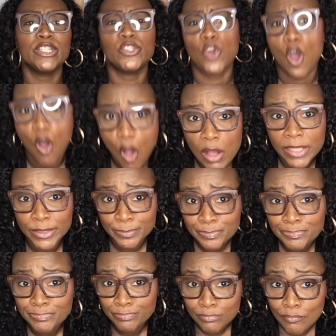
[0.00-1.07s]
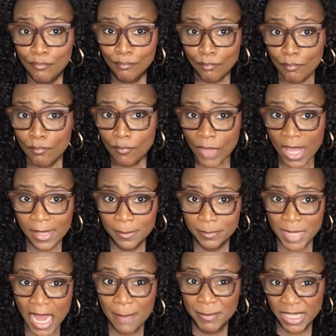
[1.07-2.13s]
to talk and
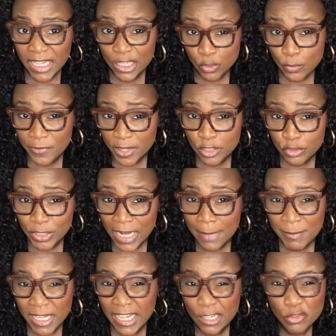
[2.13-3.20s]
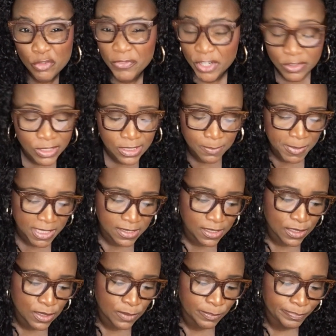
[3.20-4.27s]
not be an introvert. You can't be an introvert in this
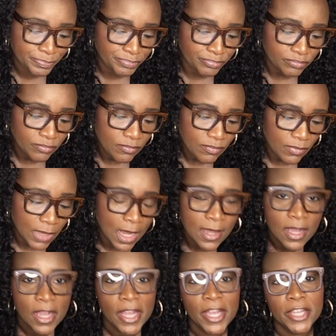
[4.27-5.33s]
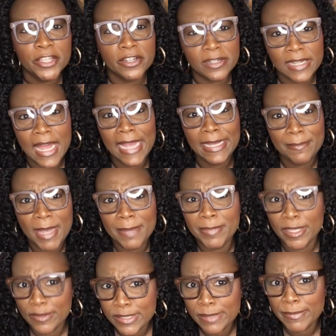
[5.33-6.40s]
business. Your client may be
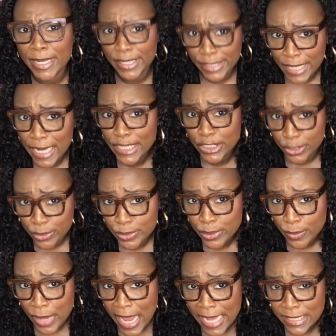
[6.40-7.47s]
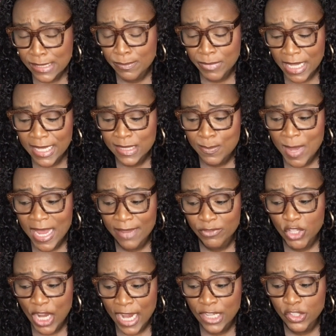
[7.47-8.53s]
on some medications, okay? Some things may have
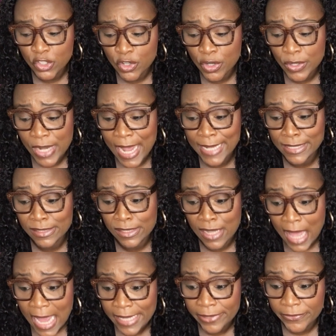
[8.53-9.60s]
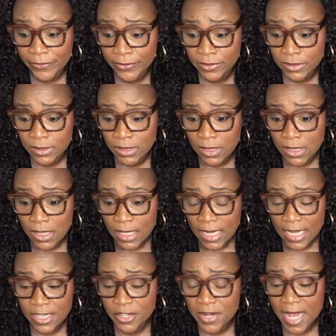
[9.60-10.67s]
changed in your client's life,
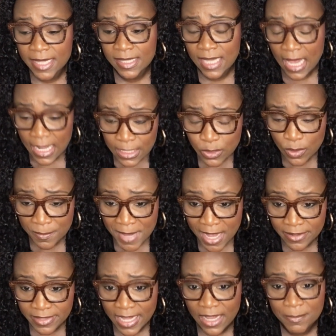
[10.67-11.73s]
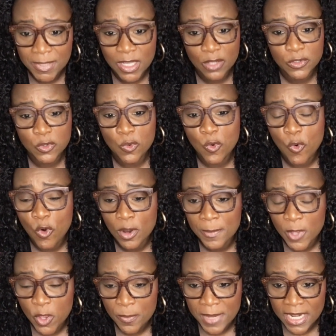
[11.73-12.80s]
and they're not telling you about it. They could be on new
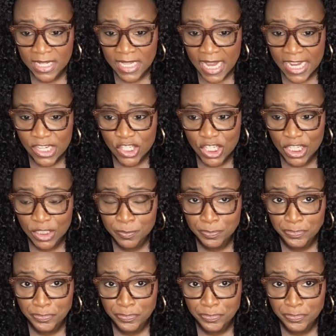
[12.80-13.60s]
hormone medication.